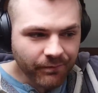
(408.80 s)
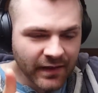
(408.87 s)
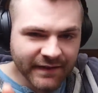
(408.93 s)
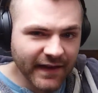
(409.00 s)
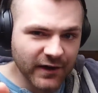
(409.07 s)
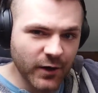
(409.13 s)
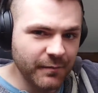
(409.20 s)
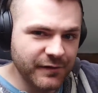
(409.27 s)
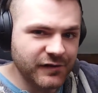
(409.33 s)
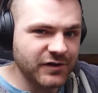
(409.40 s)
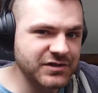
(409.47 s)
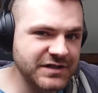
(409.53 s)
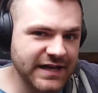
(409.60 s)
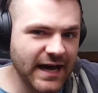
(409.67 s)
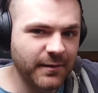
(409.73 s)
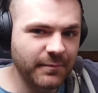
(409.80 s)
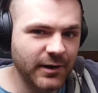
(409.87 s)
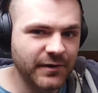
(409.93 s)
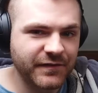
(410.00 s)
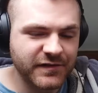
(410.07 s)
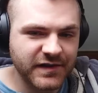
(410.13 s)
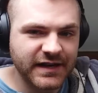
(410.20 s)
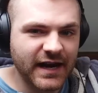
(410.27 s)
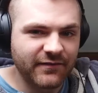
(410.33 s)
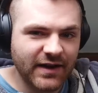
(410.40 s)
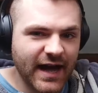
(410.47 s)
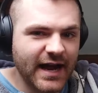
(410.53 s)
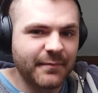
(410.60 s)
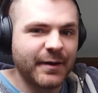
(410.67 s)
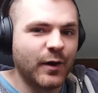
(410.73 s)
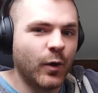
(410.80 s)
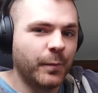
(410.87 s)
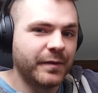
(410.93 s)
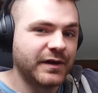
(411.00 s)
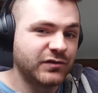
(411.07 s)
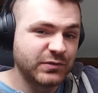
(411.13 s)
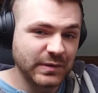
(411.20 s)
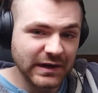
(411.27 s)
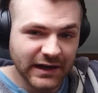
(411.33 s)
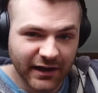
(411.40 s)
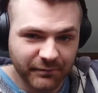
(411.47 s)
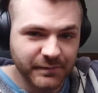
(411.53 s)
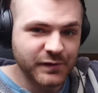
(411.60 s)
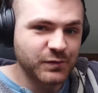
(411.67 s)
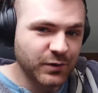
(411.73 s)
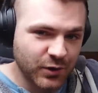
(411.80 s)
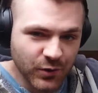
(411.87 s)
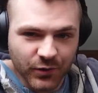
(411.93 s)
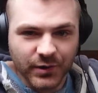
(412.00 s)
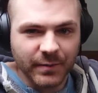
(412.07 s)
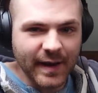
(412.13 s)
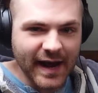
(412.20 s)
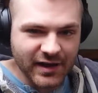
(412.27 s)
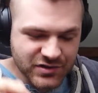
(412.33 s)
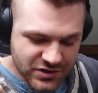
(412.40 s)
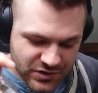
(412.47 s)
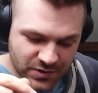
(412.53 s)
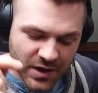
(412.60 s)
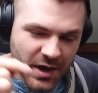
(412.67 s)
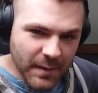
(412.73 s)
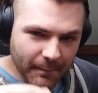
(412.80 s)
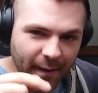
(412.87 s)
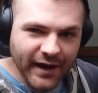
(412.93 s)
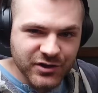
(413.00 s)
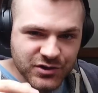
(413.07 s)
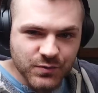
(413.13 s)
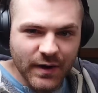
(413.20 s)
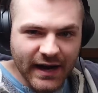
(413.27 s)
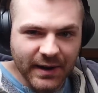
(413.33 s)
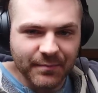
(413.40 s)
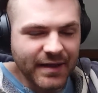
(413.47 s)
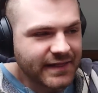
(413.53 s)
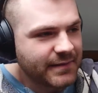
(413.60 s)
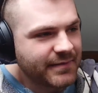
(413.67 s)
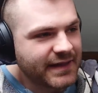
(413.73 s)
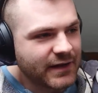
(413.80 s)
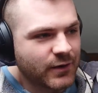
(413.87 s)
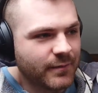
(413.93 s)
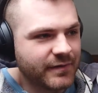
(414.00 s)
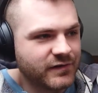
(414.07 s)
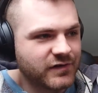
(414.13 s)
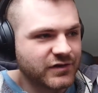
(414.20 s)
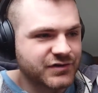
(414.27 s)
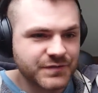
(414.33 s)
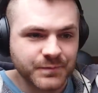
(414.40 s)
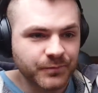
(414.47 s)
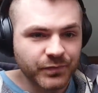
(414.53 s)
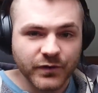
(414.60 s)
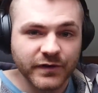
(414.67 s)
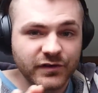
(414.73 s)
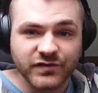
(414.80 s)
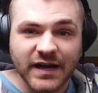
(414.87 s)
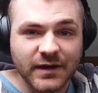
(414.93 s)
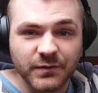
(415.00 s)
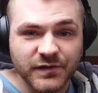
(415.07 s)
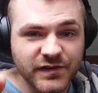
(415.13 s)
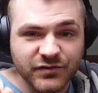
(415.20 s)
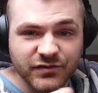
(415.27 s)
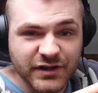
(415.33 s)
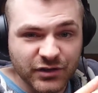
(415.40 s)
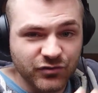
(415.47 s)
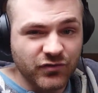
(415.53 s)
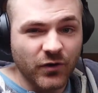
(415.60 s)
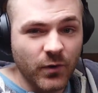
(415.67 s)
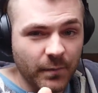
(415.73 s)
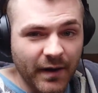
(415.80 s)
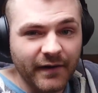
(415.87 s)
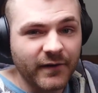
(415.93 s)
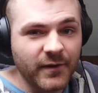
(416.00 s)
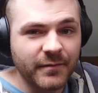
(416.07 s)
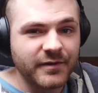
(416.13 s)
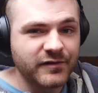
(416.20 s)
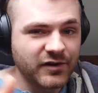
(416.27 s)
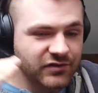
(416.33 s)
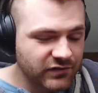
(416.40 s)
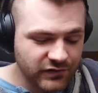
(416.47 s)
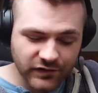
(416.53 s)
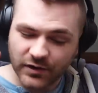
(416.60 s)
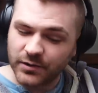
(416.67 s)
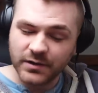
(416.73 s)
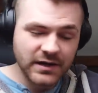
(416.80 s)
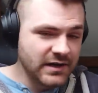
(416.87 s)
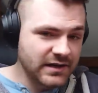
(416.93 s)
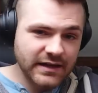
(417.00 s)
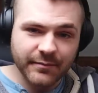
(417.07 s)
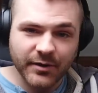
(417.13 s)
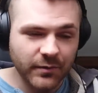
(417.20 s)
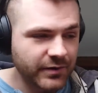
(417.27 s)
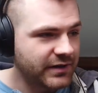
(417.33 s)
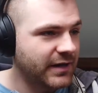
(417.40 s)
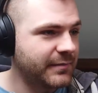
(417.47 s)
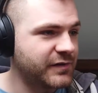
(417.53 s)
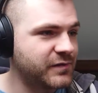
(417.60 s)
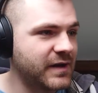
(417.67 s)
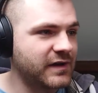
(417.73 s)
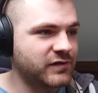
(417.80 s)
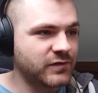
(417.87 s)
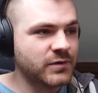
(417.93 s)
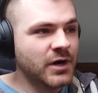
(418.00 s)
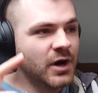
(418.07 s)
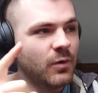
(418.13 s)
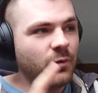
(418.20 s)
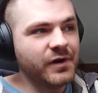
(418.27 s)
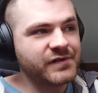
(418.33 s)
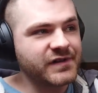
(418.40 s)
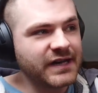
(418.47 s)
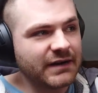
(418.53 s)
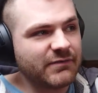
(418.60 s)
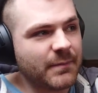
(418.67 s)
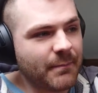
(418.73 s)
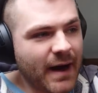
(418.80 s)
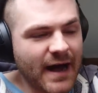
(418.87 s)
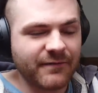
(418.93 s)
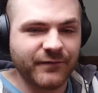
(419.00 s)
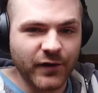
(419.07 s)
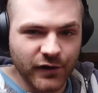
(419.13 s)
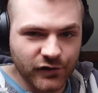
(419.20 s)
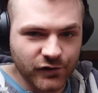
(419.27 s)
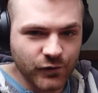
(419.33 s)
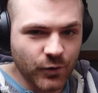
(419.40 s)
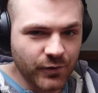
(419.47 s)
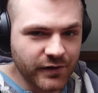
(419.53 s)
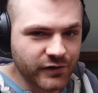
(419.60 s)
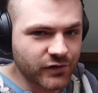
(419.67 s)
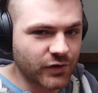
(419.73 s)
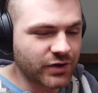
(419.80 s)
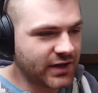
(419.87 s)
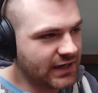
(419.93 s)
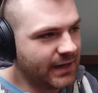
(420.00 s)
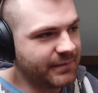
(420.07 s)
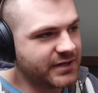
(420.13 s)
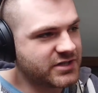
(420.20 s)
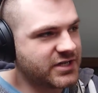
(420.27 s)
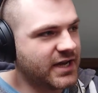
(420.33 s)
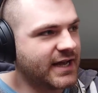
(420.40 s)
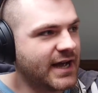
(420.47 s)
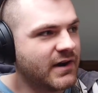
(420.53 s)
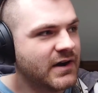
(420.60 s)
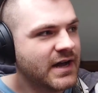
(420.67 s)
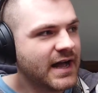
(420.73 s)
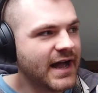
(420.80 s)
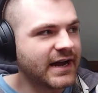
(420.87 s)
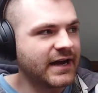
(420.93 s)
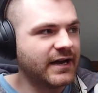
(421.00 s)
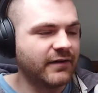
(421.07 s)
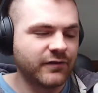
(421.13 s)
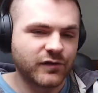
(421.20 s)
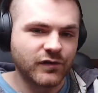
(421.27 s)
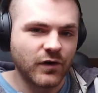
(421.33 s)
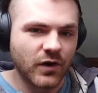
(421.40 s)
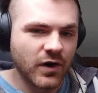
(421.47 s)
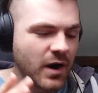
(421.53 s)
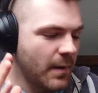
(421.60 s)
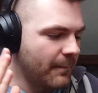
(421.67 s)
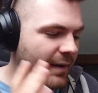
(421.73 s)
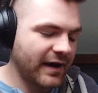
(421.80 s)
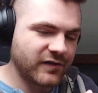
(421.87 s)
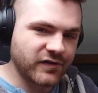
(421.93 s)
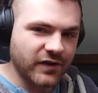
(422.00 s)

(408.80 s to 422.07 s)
in that comment section down below. If there's any other anime openings you would love me to record a reaction to, make sure you recommend them in that comment section. This channel is literally controlled by the comment section, so let me know what you'd like me to react to. What is another My First Story song you'd like me to check out, and another song by